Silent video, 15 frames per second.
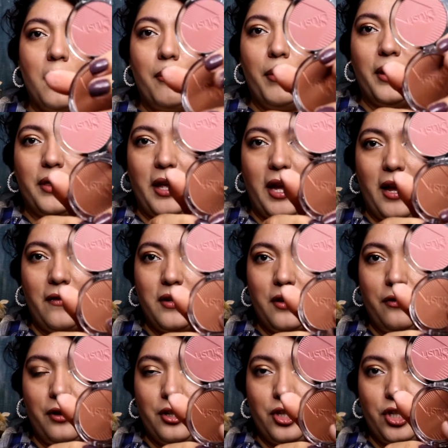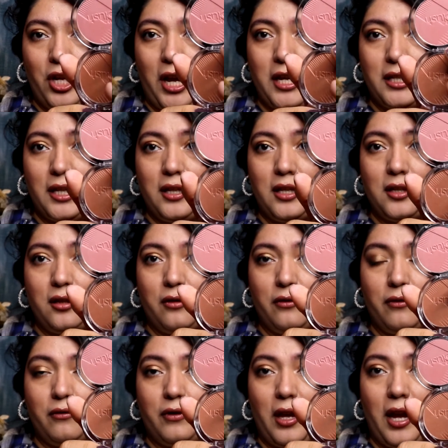but they have different shades, and
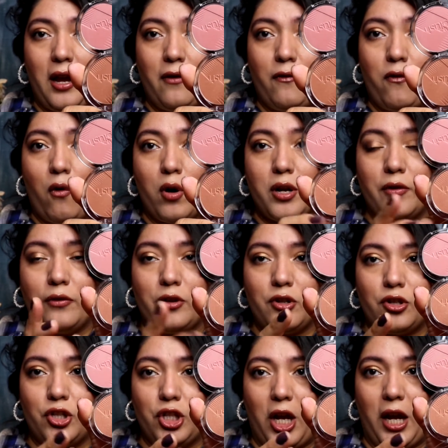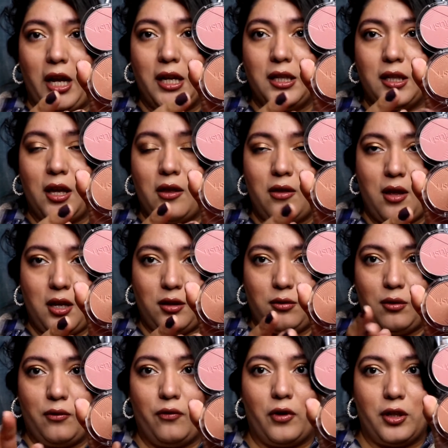they have 4 different shades in this
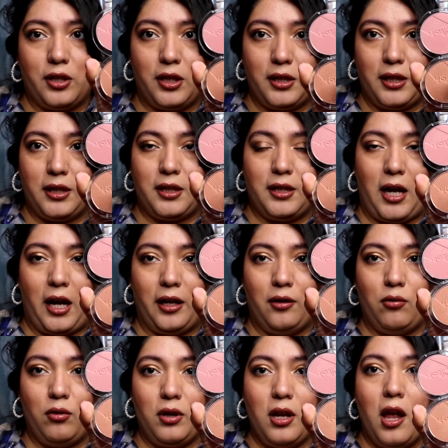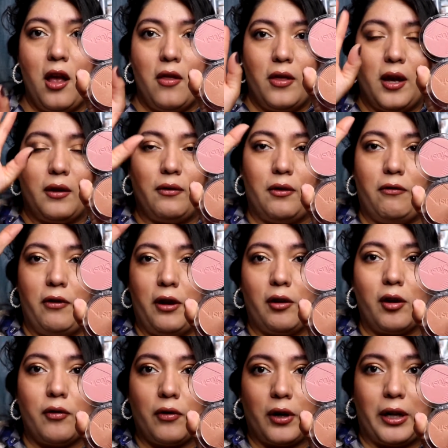one versus the satin one. They have a
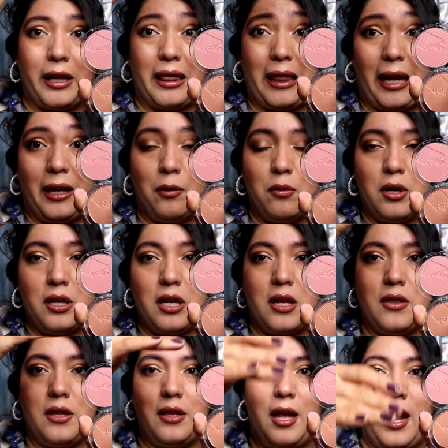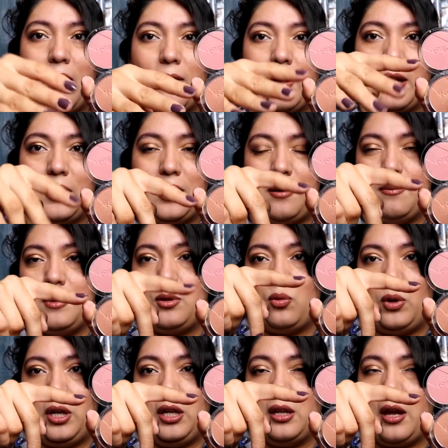very light one, and then they have like an
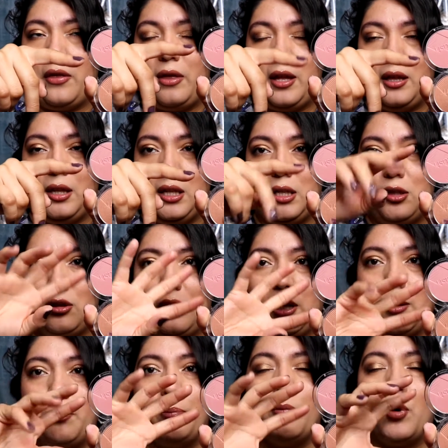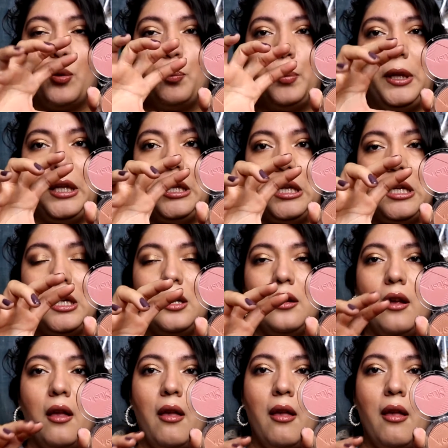in-between. I think these two are like a more pinky,